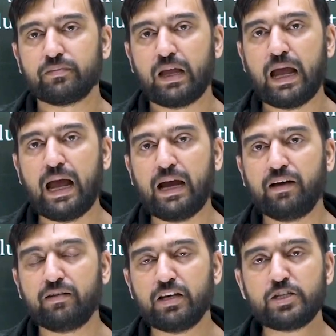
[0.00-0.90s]
And
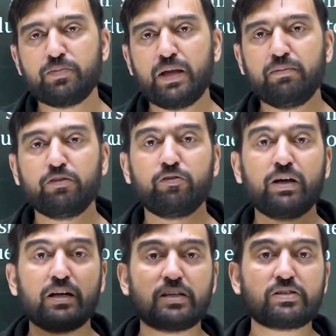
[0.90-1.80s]
such beams where
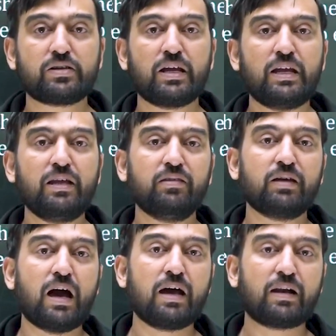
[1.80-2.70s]
restrainings
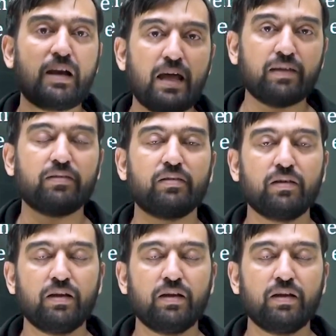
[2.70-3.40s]
are less,